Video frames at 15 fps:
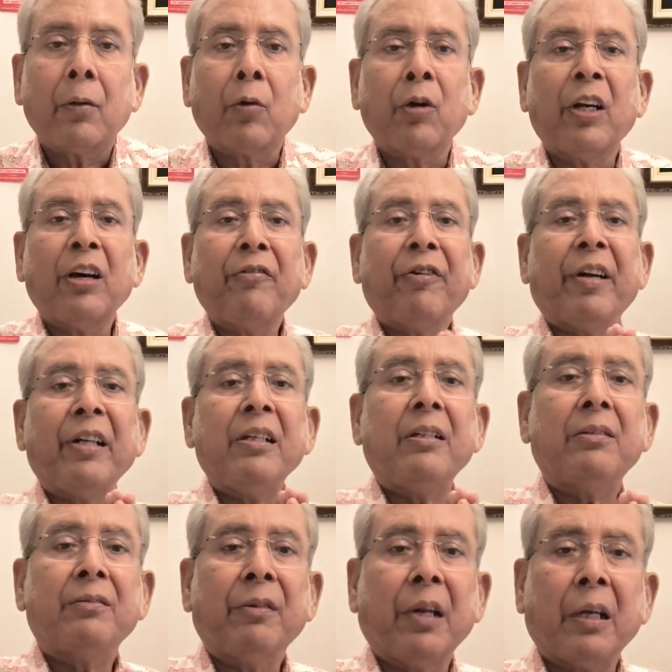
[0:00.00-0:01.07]
Good day,
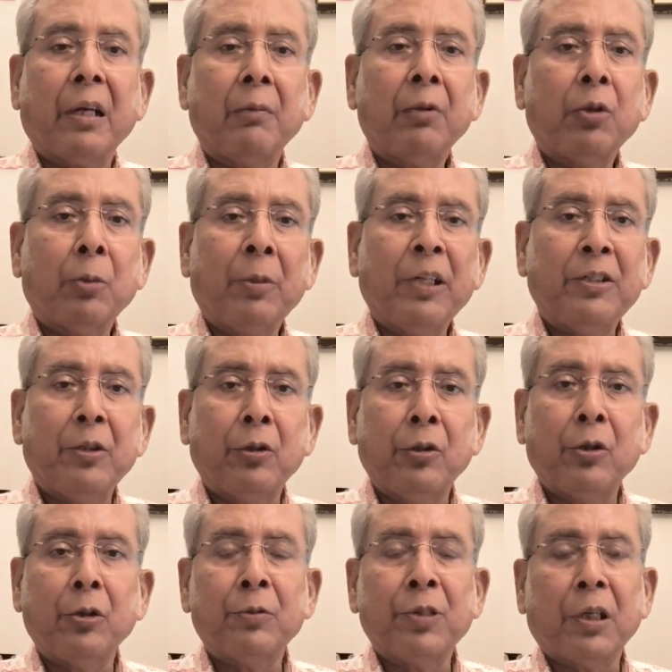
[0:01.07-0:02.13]
friends. Welcome to my
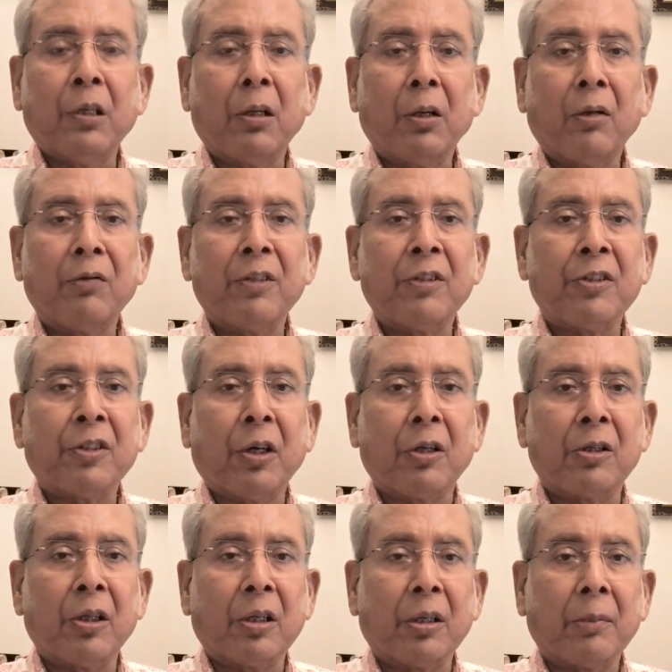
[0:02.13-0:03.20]
YouTube channel of
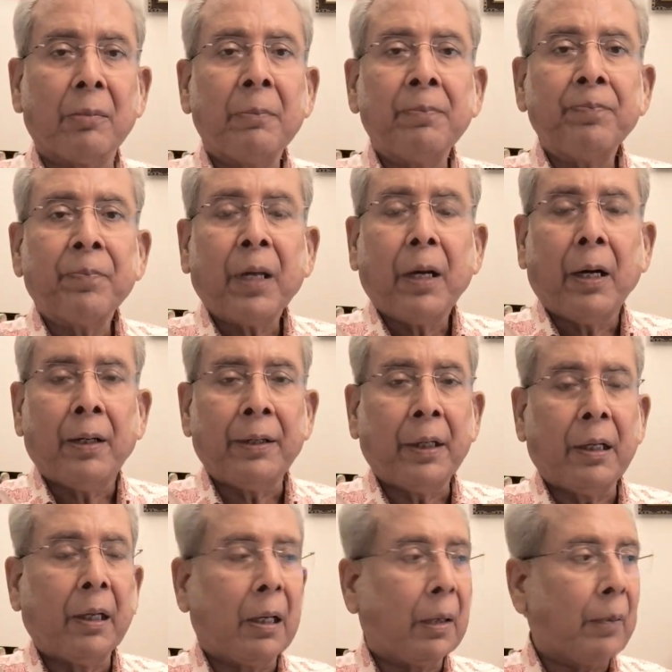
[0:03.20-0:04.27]
astrologer
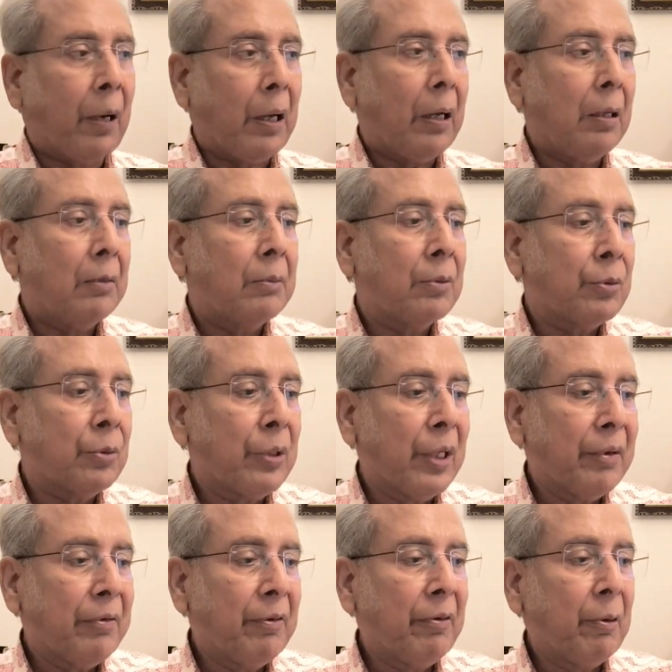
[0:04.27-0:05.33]
Anil Agarwala.
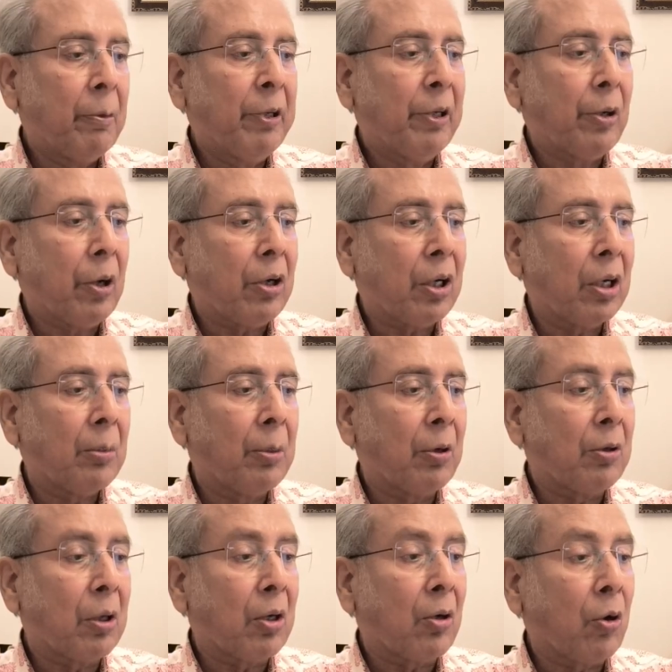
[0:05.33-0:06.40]
Today, we will be talking
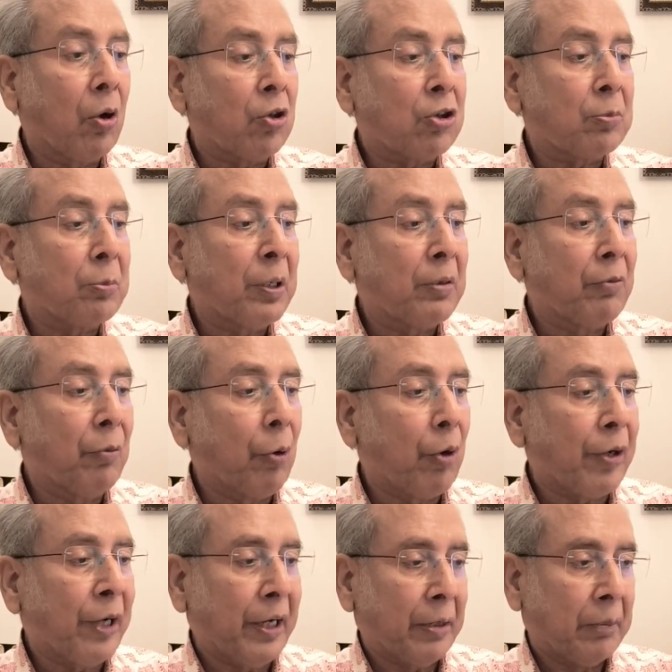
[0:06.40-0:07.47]
about the cosmic
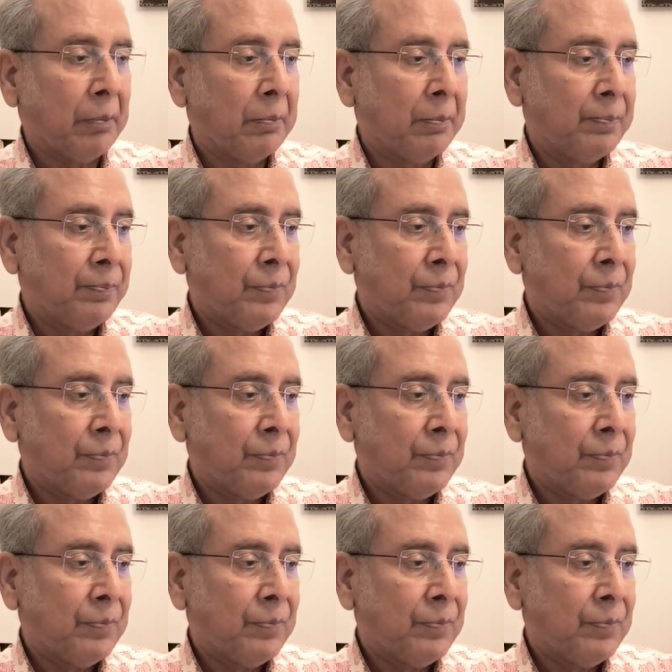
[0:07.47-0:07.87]
warning.